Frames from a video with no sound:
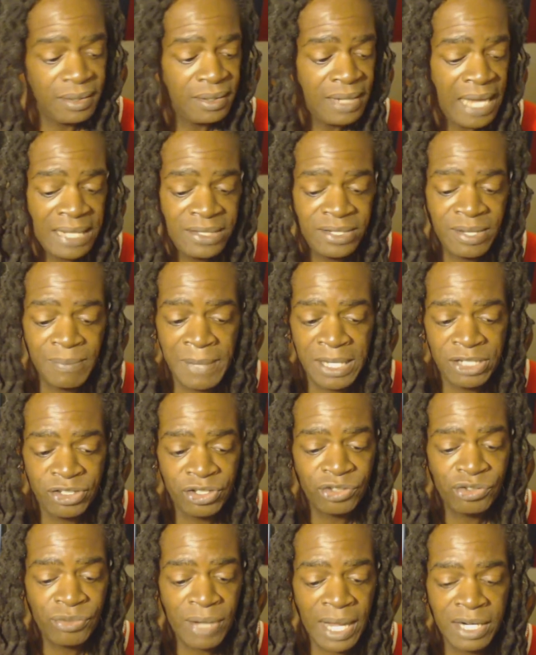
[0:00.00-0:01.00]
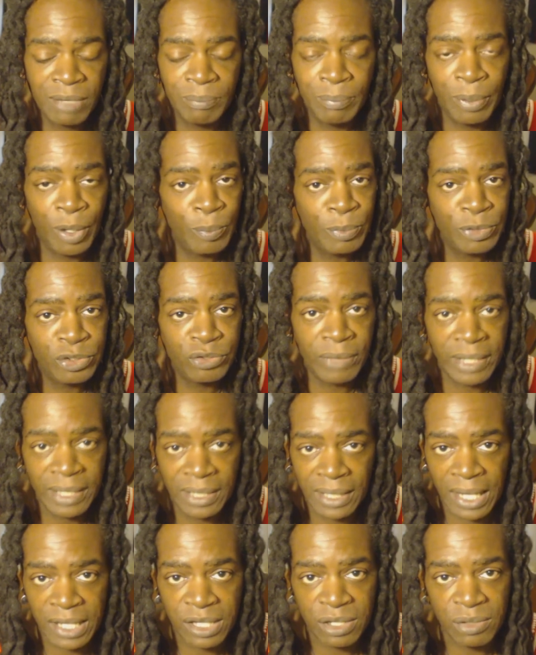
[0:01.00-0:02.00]
Not to mention trying to
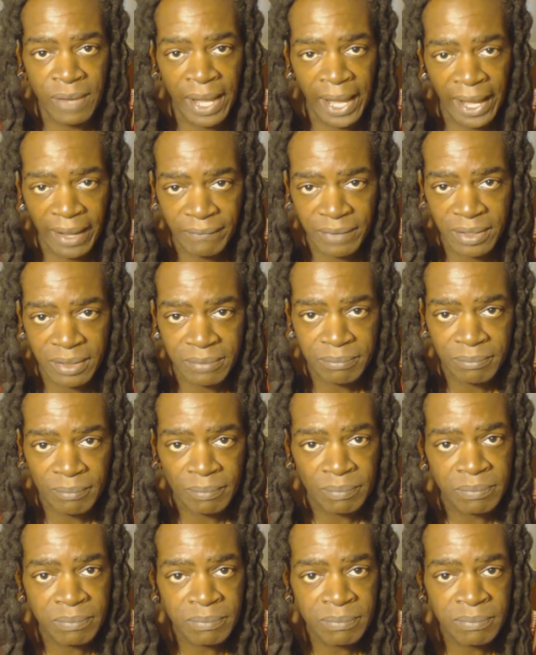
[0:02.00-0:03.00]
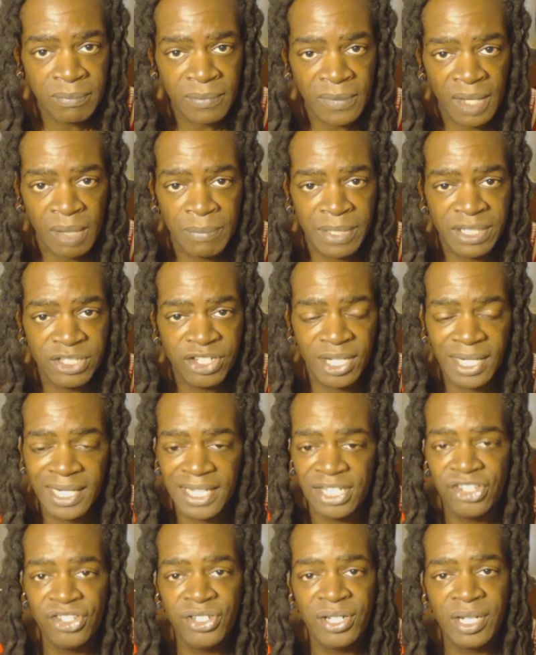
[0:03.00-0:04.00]
perpetrate like you have it, but to
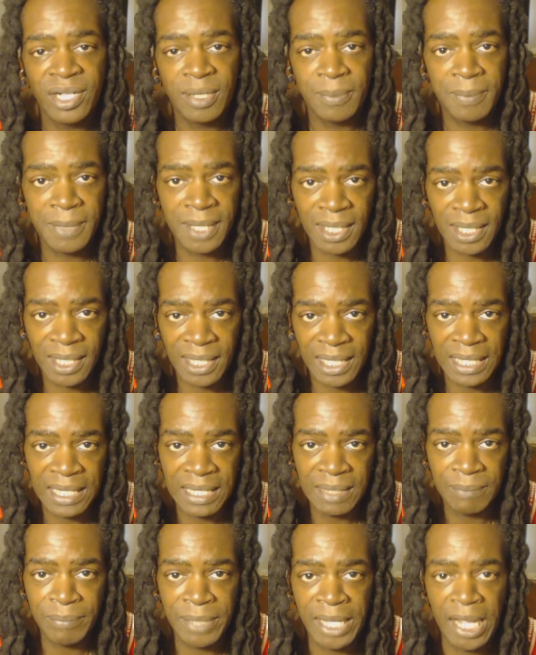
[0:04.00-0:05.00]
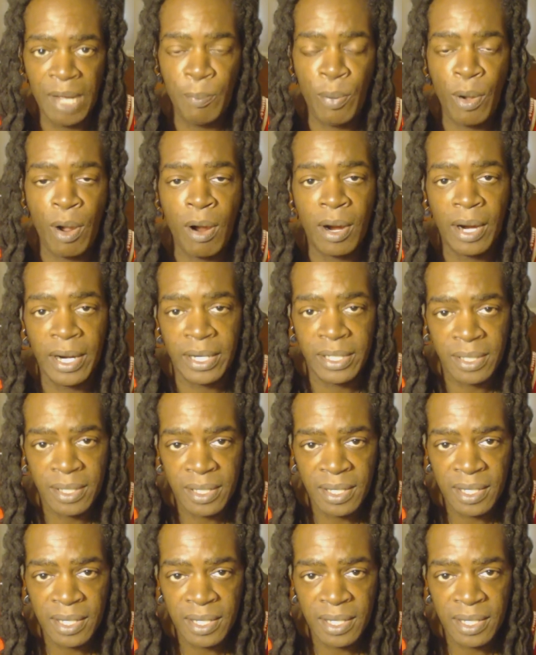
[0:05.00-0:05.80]
legitimately be a part